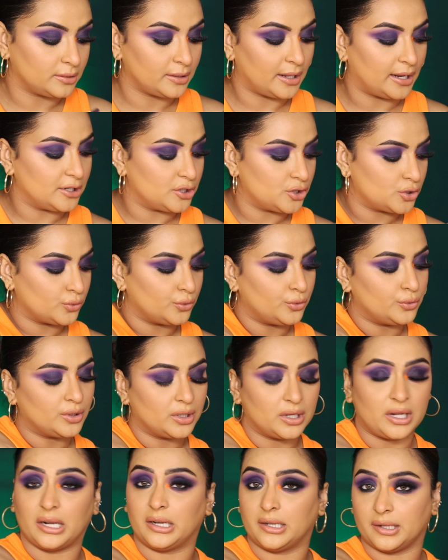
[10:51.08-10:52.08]
I'll show you
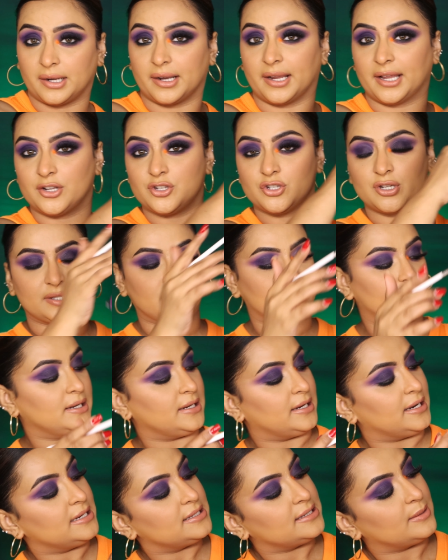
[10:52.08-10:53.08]
the color again just
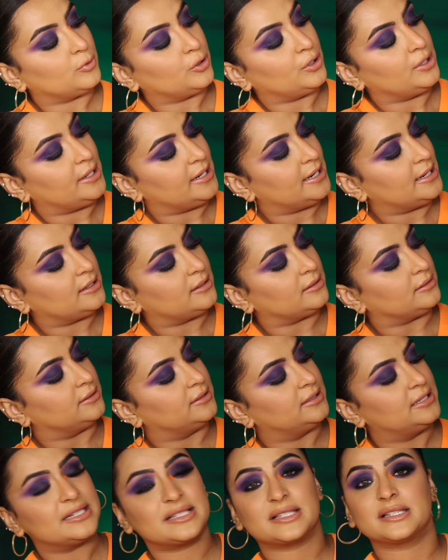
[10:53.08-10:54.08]
in case. I'm going to take
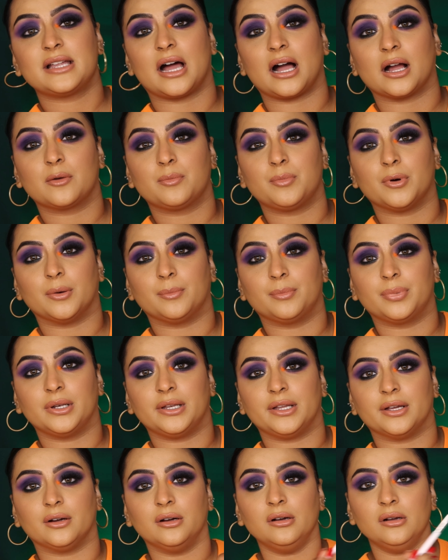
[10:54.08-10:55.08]
this dark purple
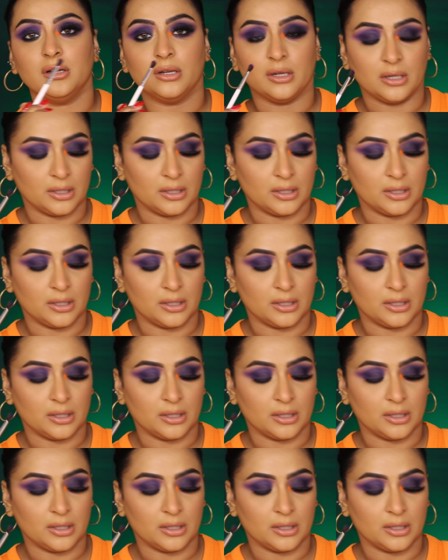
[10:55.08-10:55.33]
here